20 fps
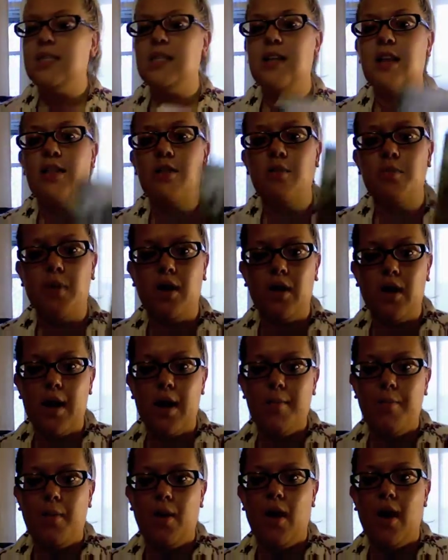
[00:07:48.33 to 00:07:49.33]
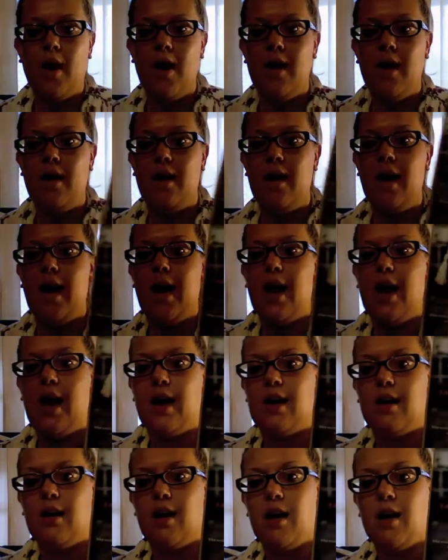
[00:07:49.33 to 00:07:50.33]
another book I bought
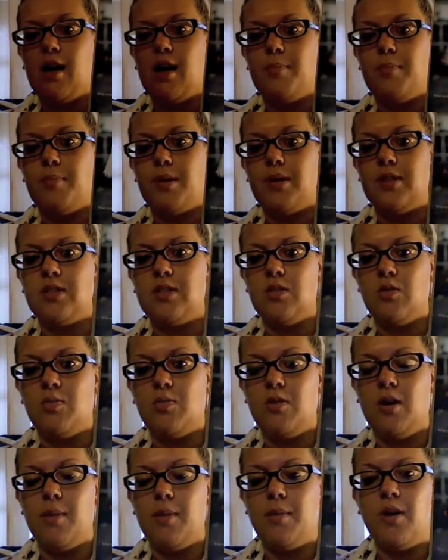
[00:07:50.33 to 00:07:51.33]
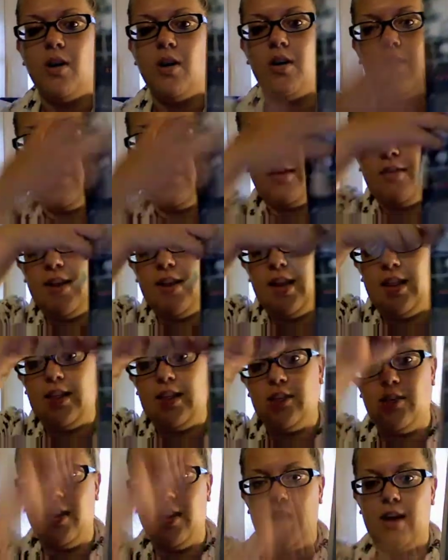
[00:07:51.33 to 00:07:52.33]
at Barnes & Noble. I'm currently reading
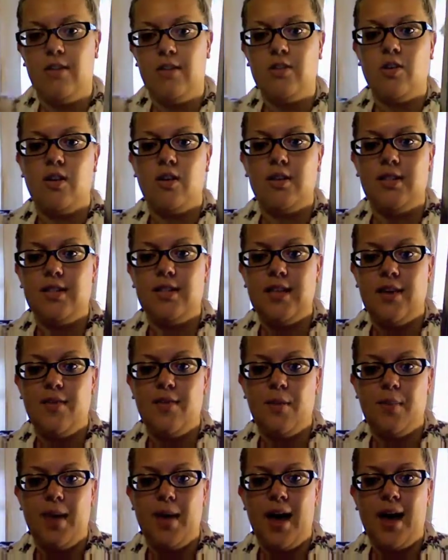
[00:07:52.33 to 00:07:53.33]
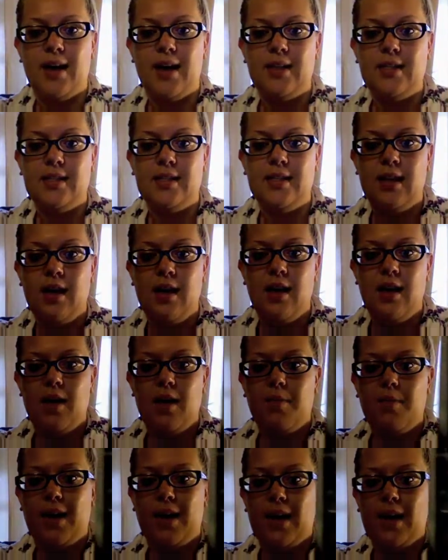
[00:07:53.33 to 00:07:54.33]
this right now. It's called Saving Max
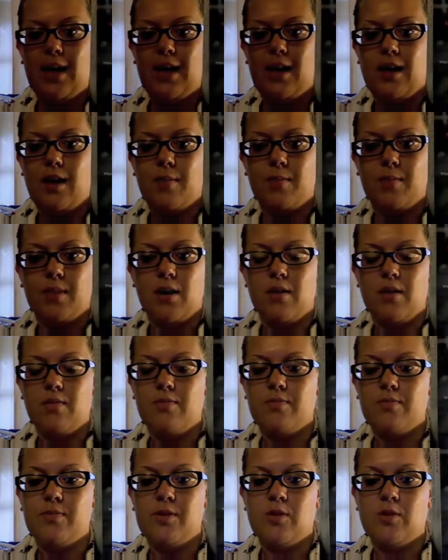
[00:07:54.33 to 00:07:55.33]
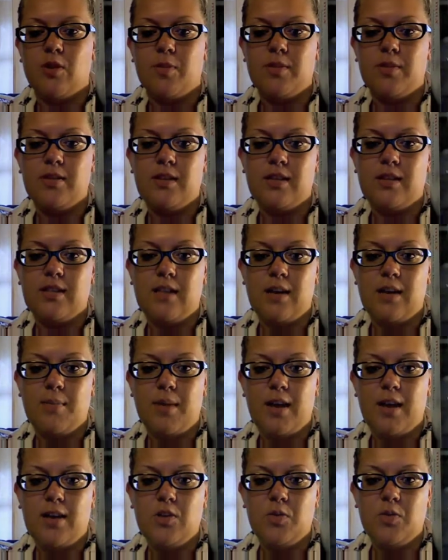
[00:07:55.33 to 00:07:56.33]
by, I'm going to screw up this last name,
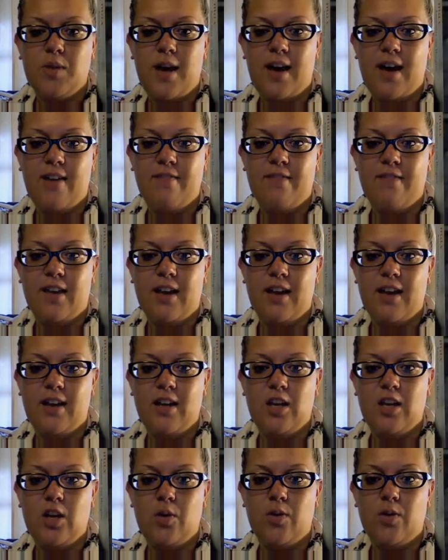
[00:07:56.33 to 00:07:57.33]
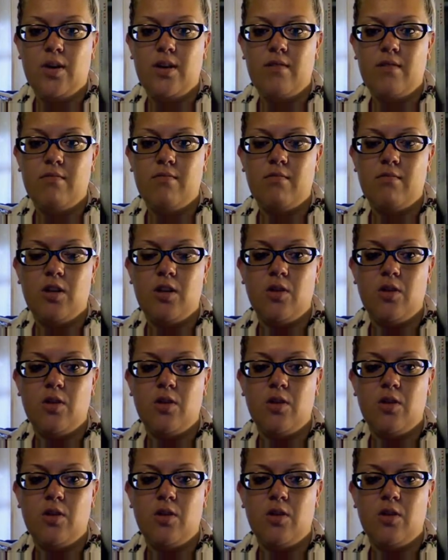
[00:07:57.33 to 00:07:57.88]
Antoinette Van Houten.